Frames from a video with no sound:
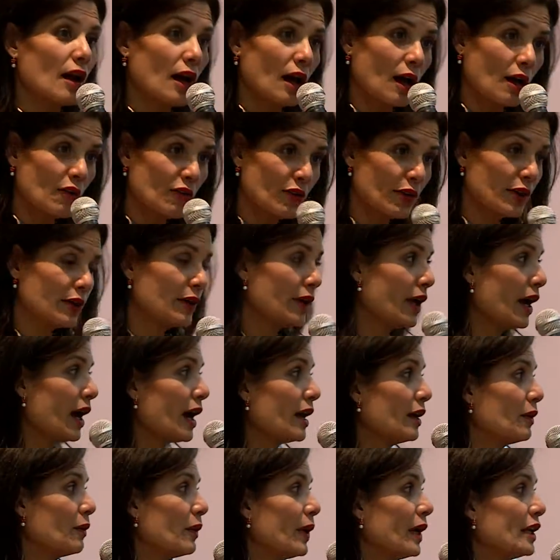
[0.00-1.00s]
a very
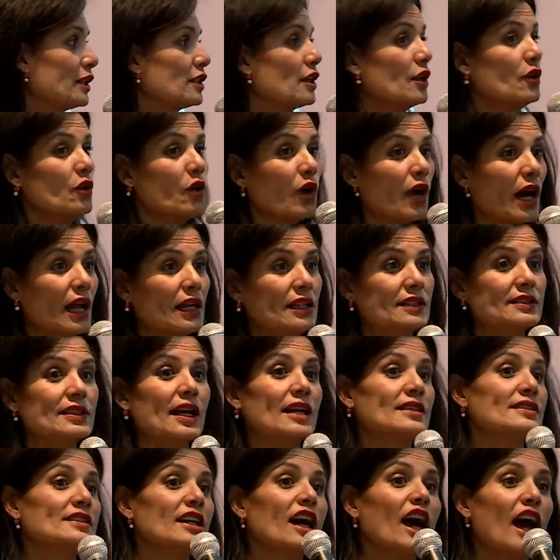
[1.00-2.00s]
high rate. Nogales
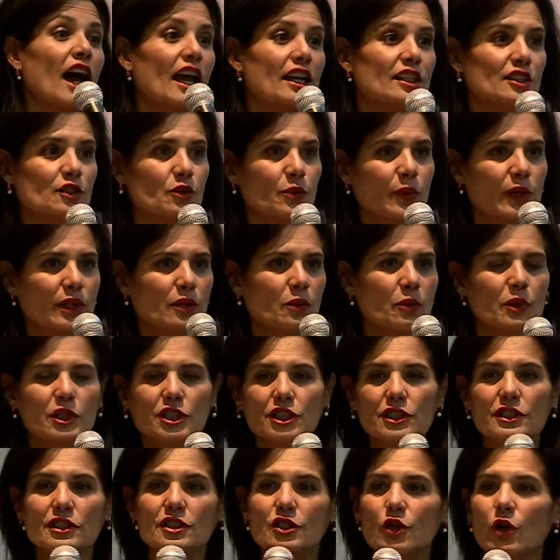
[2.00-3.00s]
has the highest rate. We
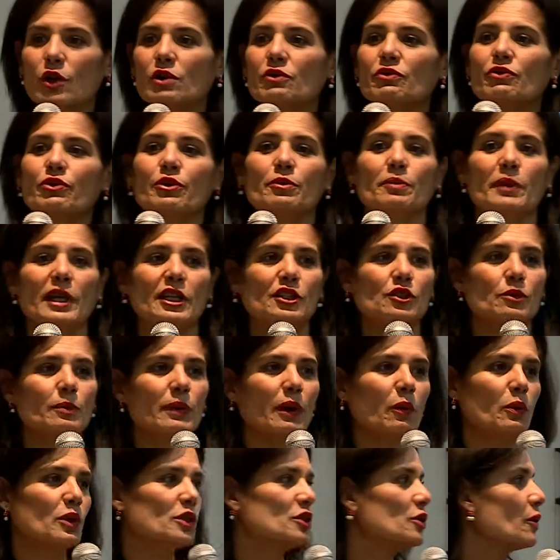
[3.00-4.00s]
just saw information,
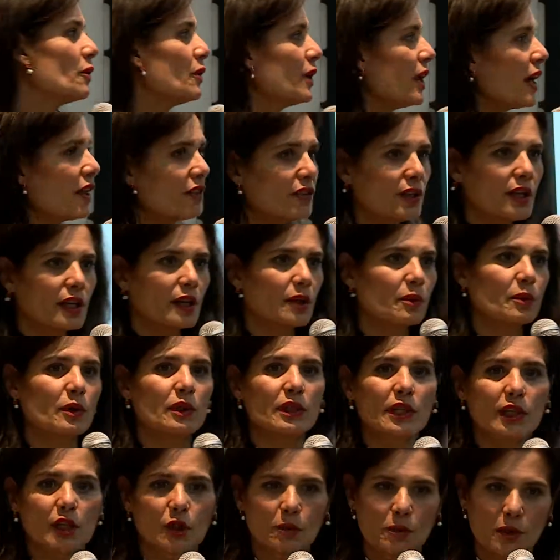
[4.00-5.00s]
but we saw nothing
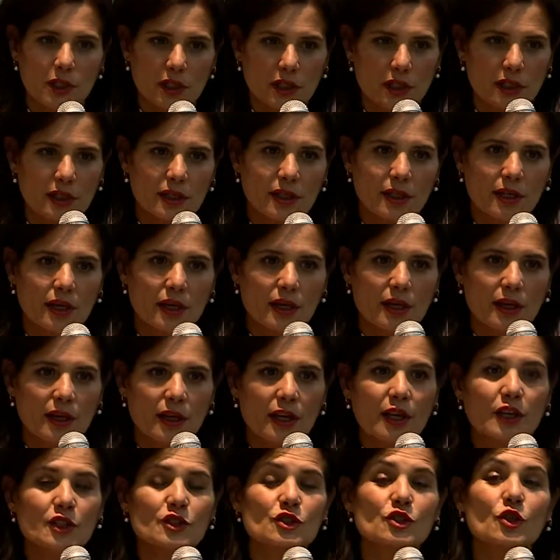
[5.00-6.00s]
around the community.
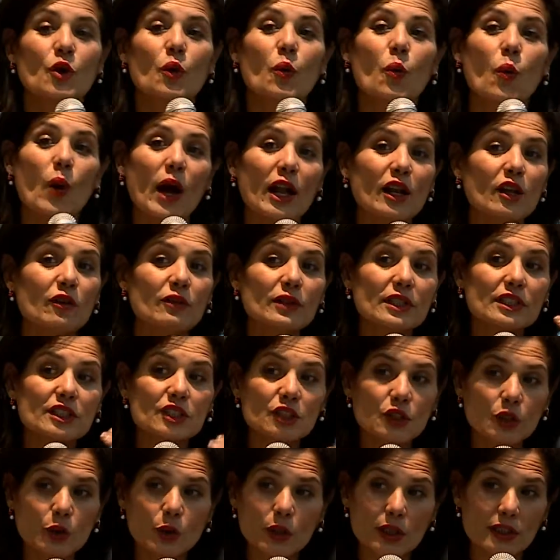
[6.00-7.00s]
So one of the
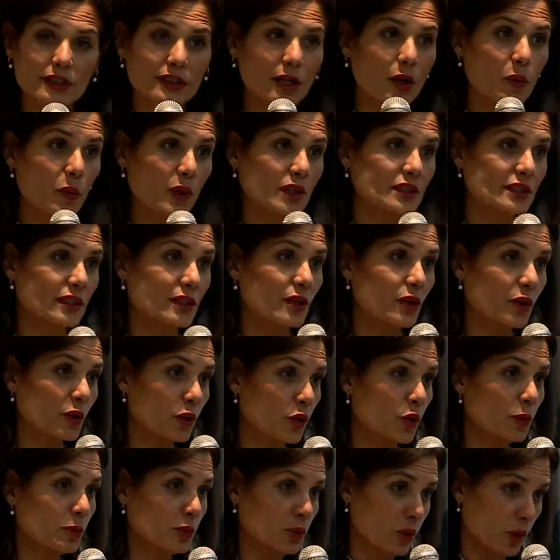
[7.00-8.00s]
students that was in our
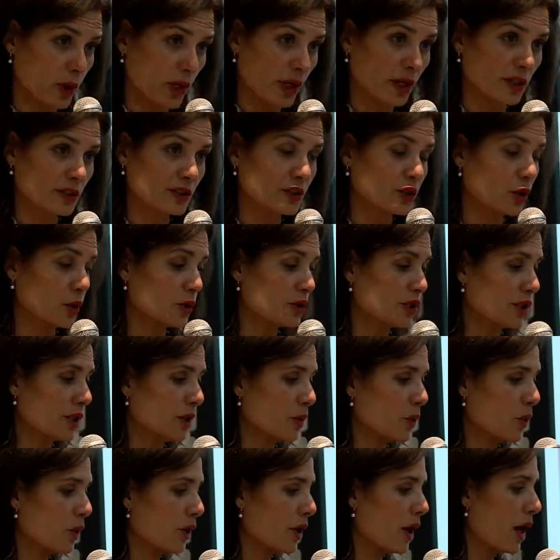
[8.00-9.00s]
group doing her
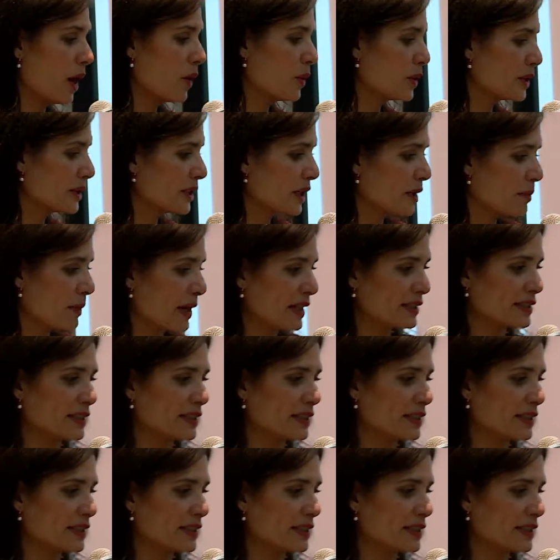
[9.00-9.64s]
social work hours as my